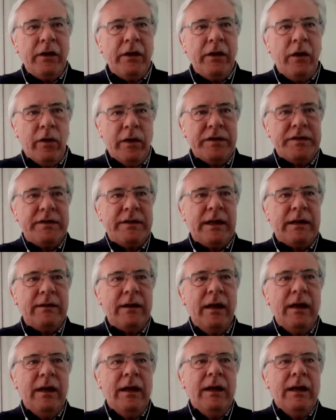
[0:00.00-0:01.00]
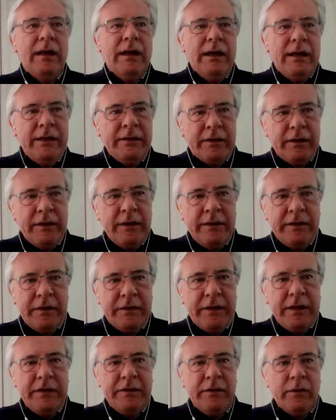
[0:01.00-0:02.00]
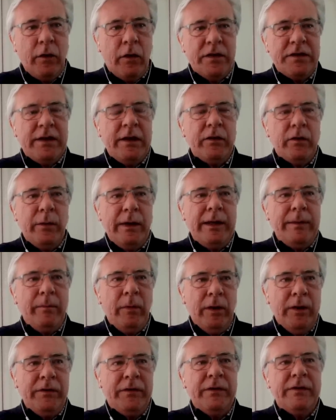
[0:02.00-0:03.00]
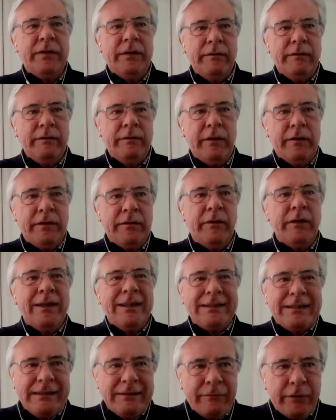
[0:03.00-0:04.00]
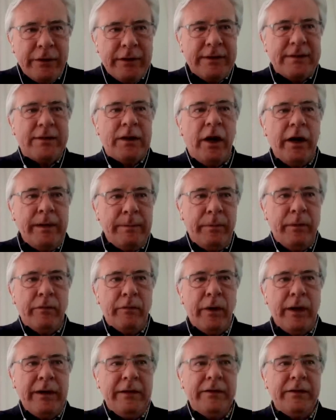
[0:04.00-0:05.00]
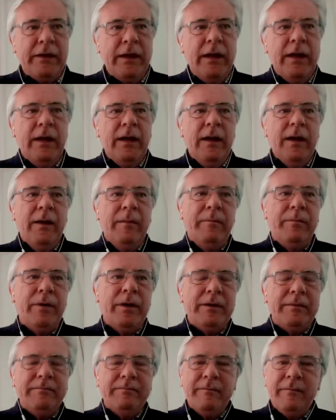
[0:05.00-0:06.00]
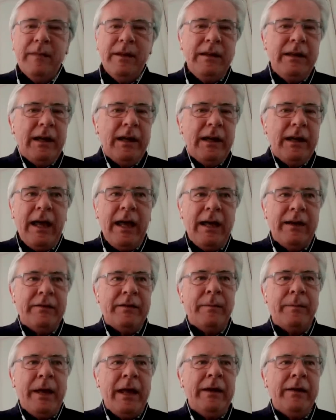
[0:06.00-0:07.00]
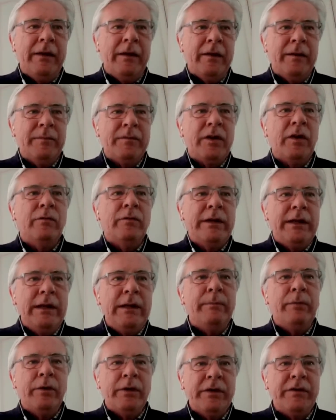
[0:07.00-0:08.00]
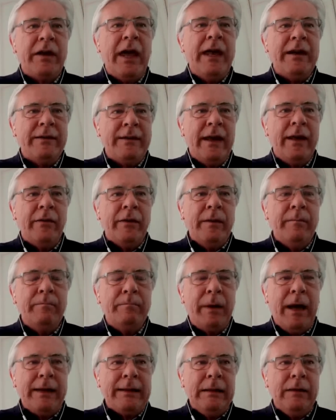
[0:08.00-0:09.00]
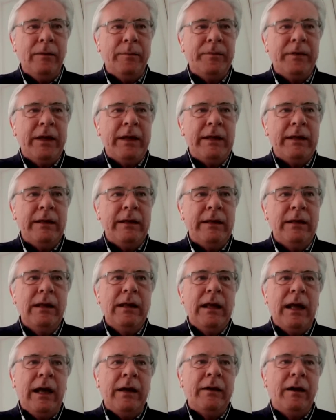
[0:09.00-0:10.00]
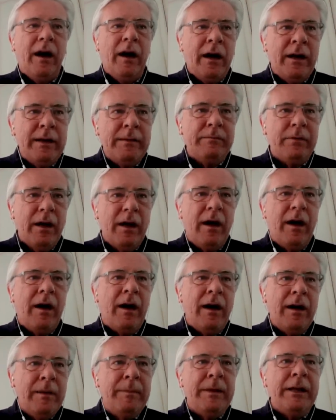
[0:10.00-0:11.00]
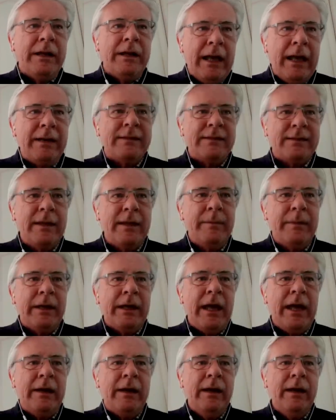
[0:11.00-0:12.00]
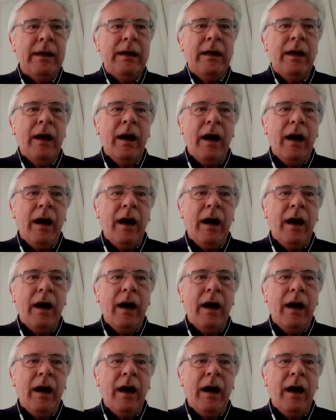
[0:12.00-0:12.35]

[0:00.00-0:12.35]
a horse that he's a decent horse out of Willie Mullins, in fairness, for this type of race. But you can't depend on him to really put his head down and battle up the hill. And I'll be against him again.